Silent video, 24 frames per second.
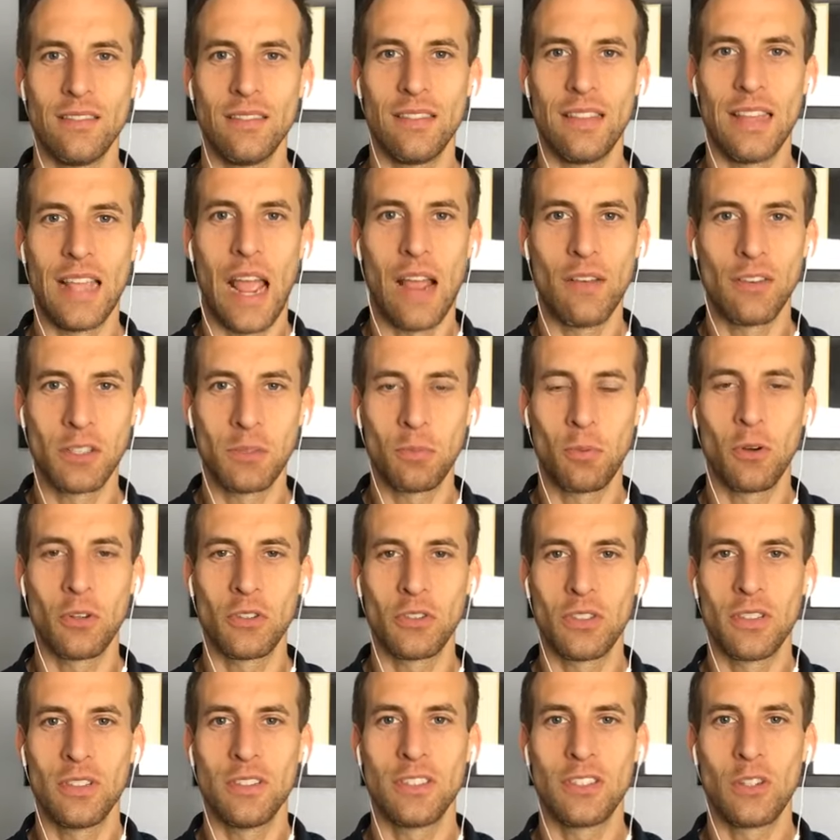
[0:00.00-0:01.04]
The average
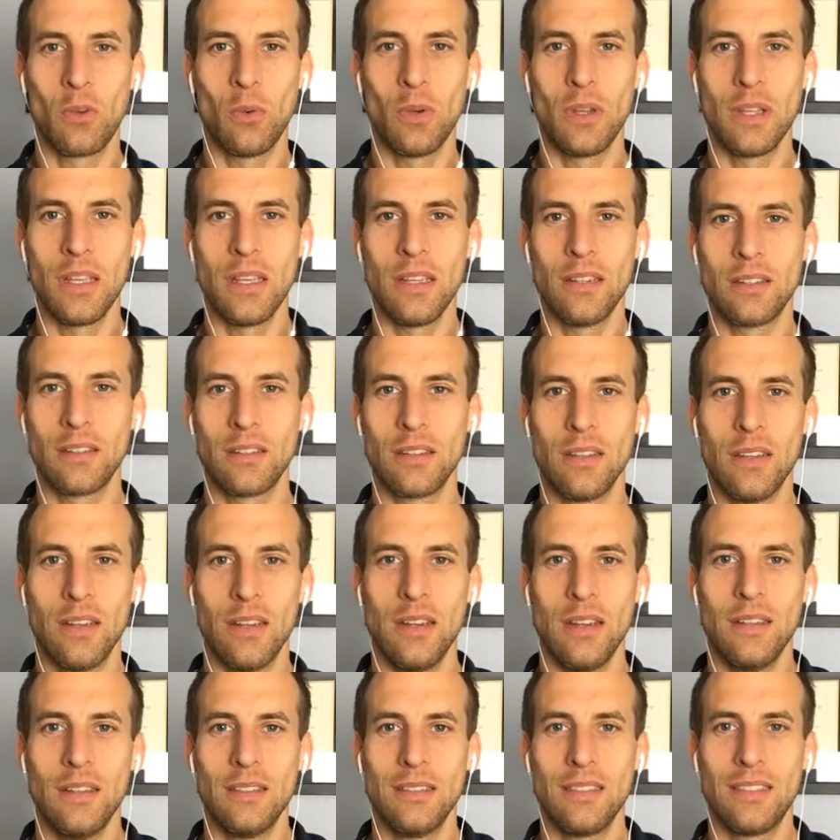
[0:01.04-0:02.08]
person's going to eat
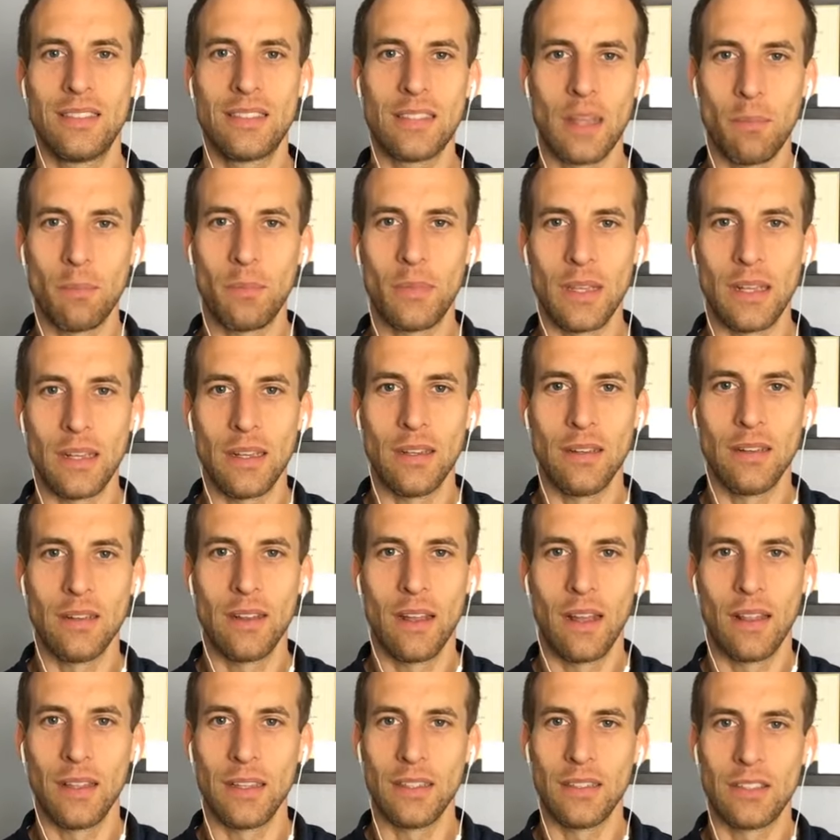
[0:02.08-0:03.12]
something
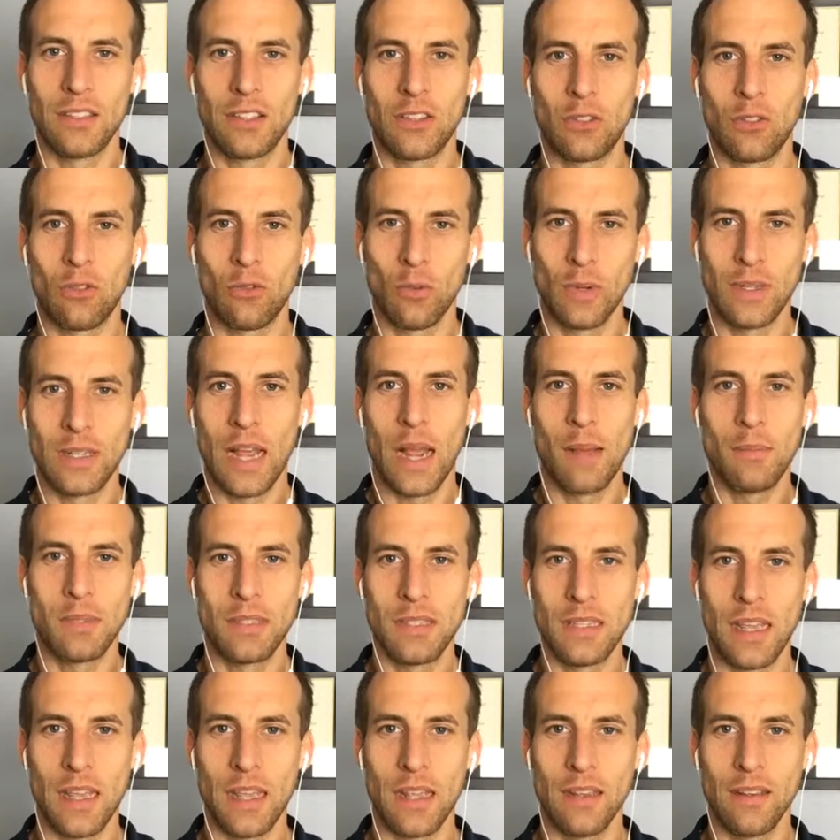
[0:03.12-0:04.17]
at least three times a
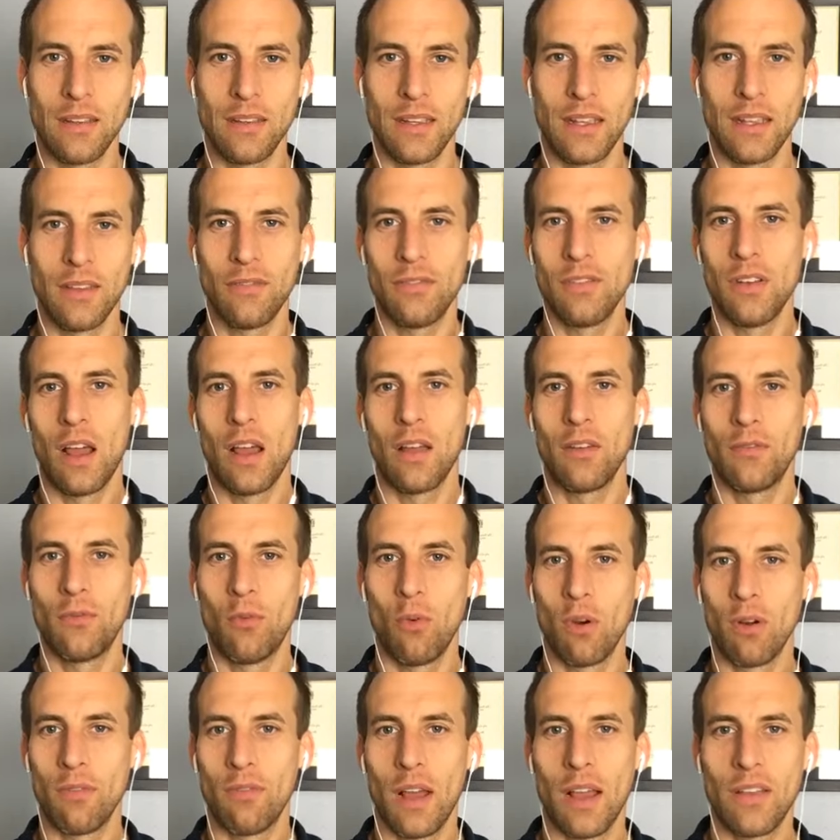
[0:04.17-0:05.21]
day, if not
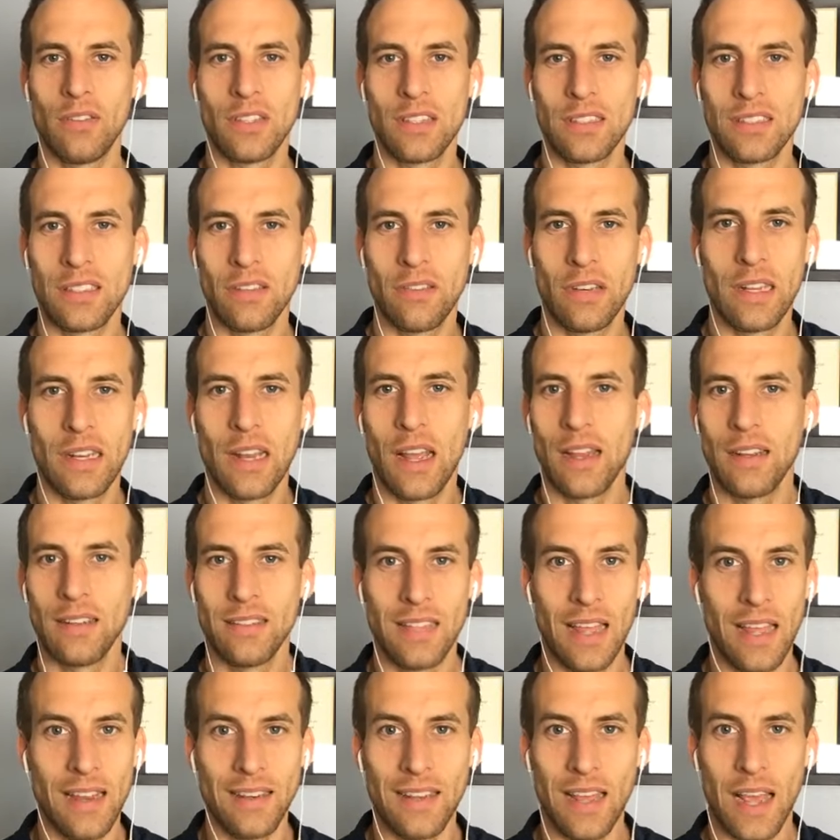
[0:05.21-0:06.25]
four, five, six, seven, eight, nine,
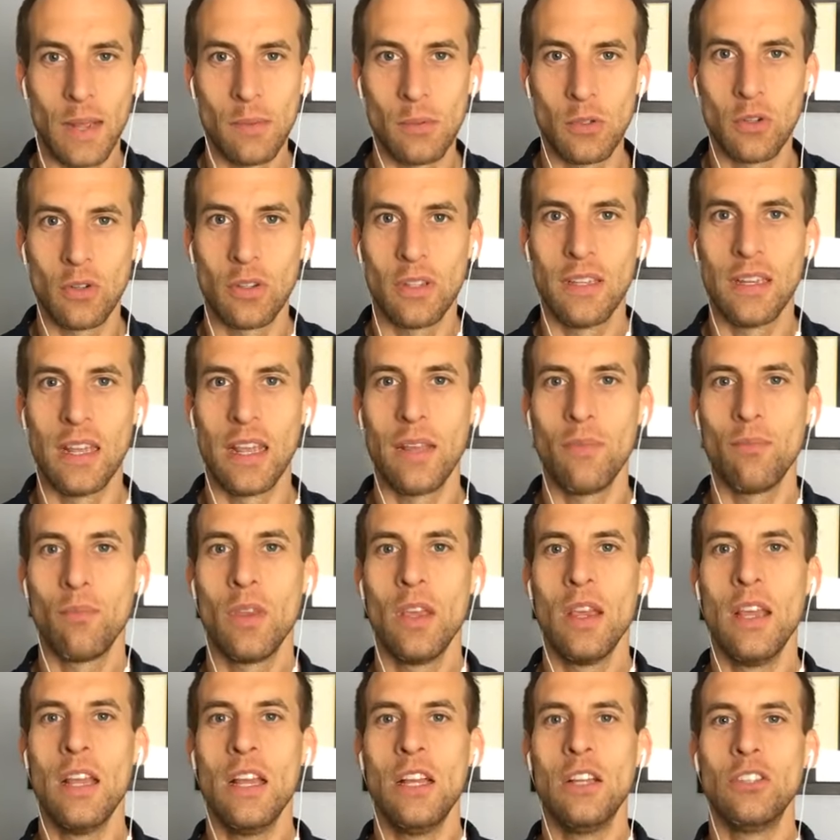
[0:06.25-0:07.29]
ten times during the day.
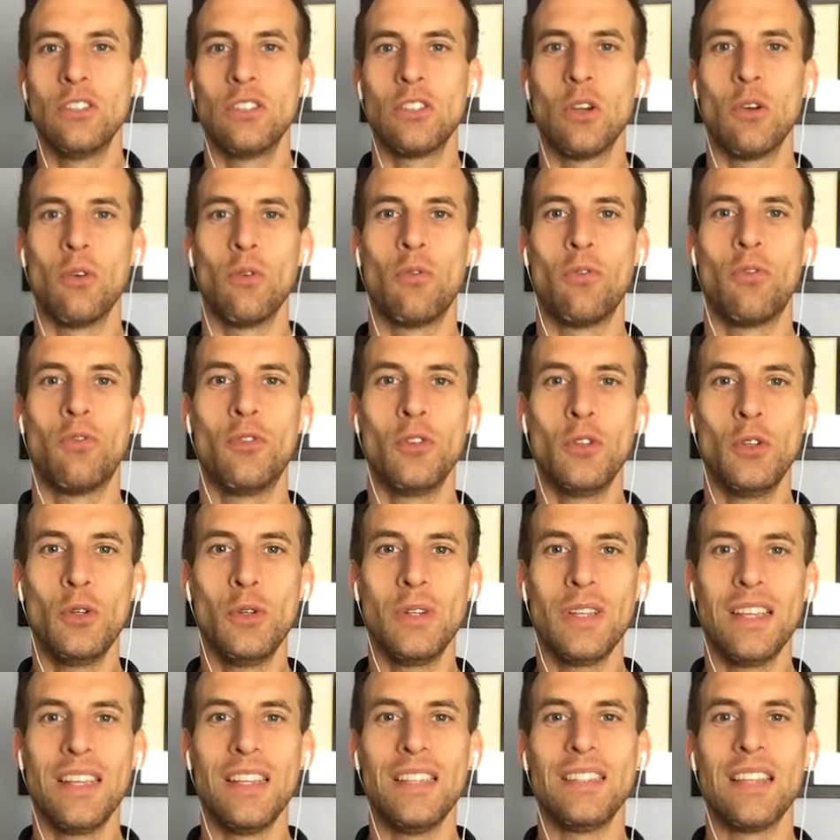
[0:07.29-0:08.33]
So
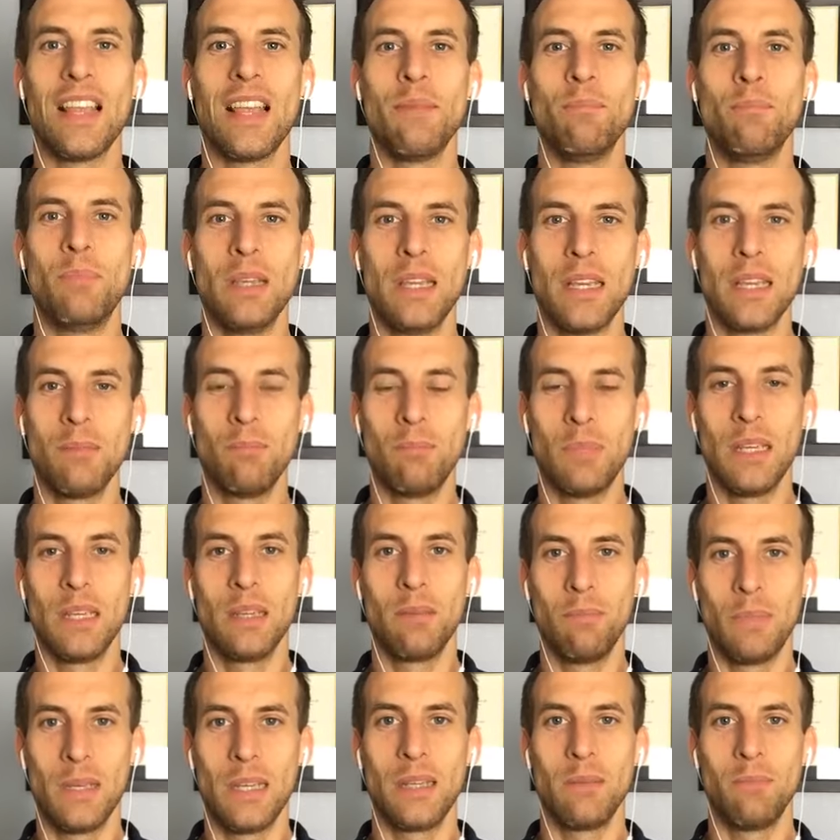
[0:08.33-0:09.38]
food is a big,
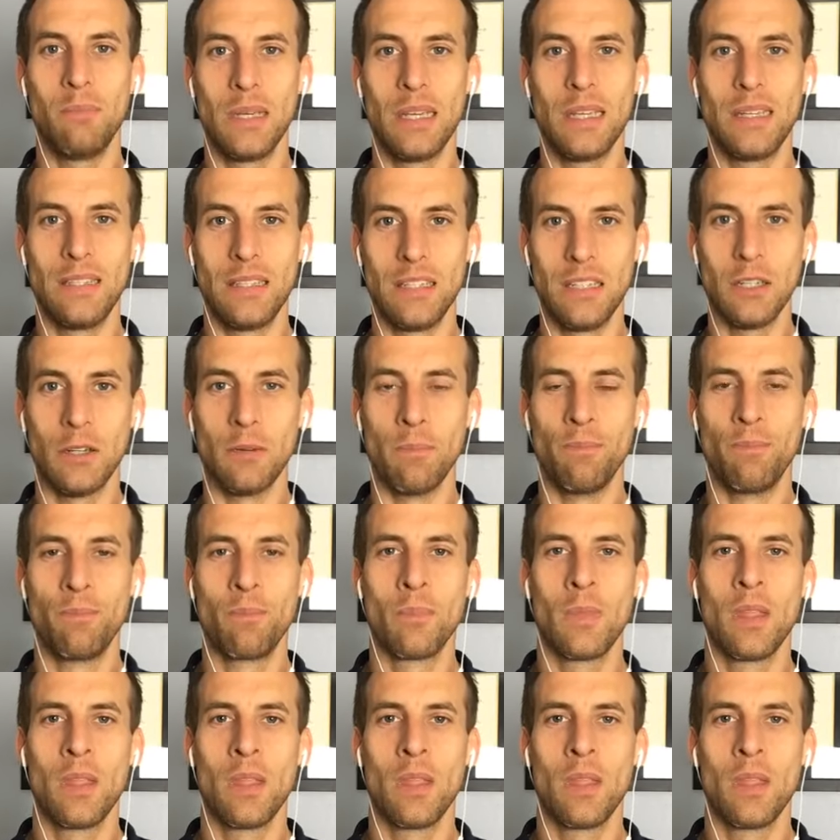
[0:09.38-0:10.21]
big, big, big deal.